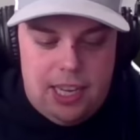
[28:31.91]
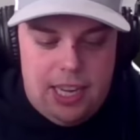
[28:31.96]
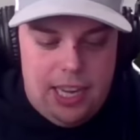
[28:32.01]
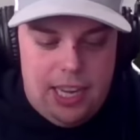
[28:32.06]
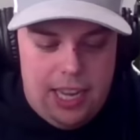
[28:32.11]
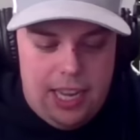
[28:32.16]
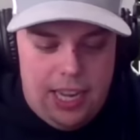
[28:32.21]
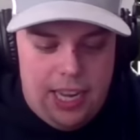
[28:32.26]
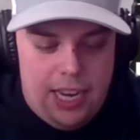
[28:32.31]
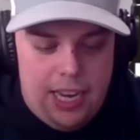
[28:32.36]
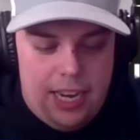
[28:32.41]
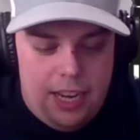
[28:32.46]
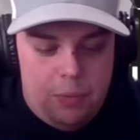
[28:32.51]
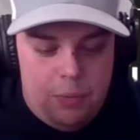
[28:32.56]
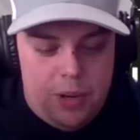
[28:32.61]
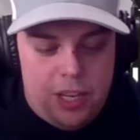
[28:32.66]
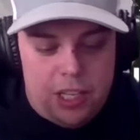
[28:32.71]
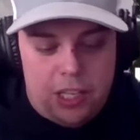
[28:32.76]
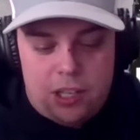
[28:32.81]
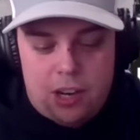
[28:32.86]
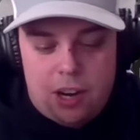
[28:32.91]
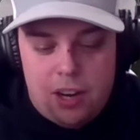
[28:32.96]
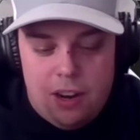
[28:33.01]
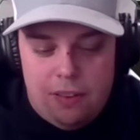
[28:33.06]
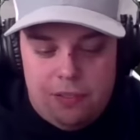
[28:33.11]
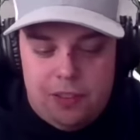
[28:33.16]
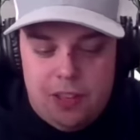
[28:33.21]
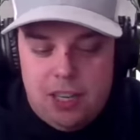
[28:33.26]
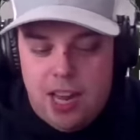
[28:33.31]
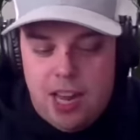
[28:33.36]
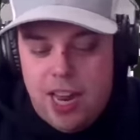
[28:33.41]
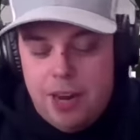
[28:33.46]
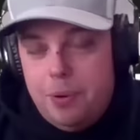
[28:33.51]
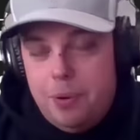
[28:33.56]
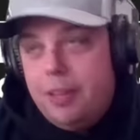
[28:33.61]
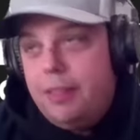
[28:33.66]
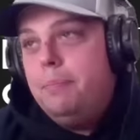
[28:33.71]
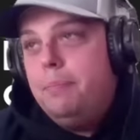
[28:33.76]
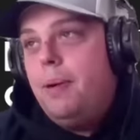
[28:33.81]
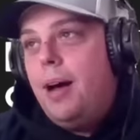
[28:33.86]
And we start off the night
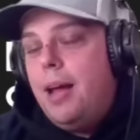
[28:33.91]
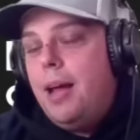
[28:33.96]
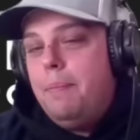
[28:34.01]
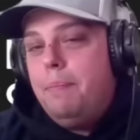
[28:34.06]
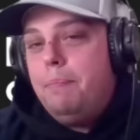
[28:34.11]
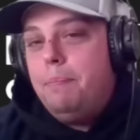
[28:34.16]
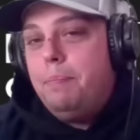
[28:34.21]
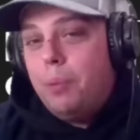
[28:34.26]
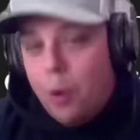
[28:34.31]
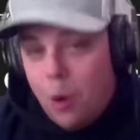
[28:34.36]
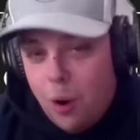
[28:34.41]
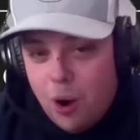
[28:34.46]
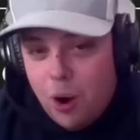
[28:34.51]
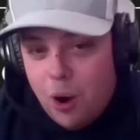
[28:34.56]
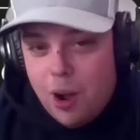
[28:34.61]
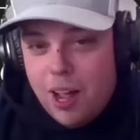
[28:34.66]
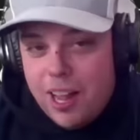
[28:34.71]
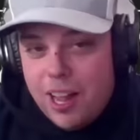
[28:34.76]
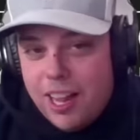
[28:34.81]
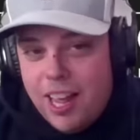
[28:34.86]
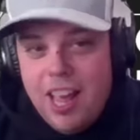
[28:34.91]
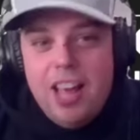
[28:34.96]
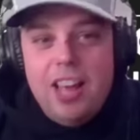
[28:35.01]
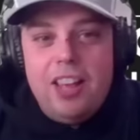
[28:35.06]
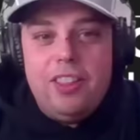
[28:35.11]
with my boy,